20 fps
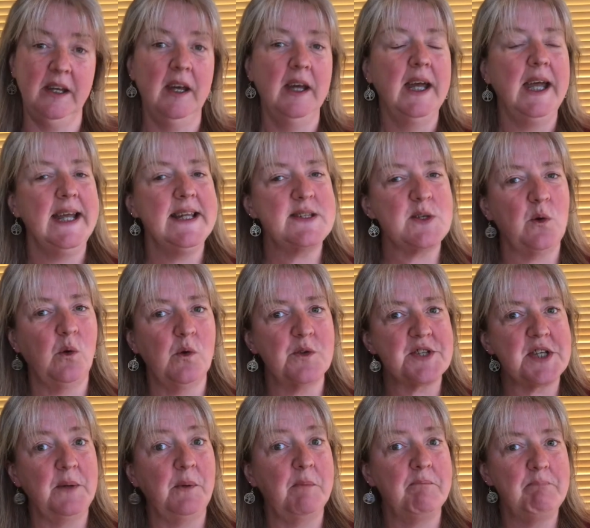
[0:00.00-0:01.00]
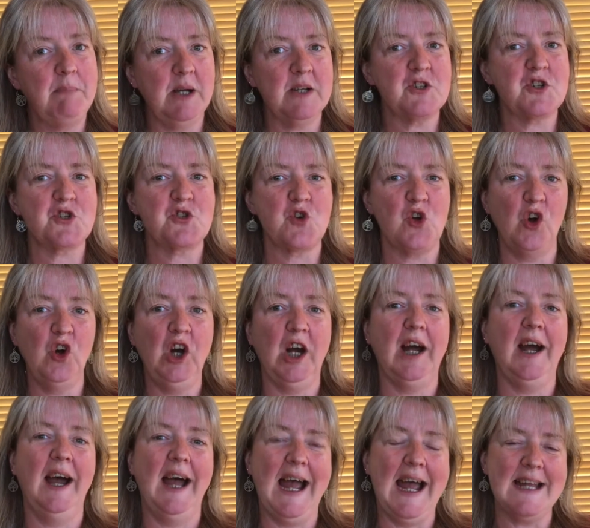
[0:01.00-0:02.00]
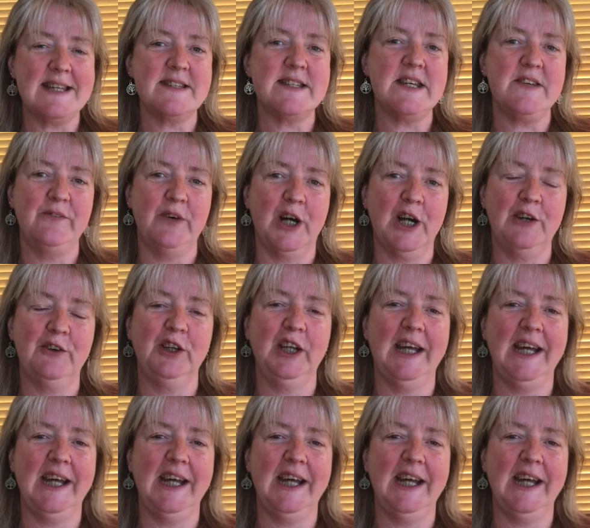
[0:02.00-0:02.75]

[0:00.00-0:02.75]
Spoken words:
It's also a much stronger antiviral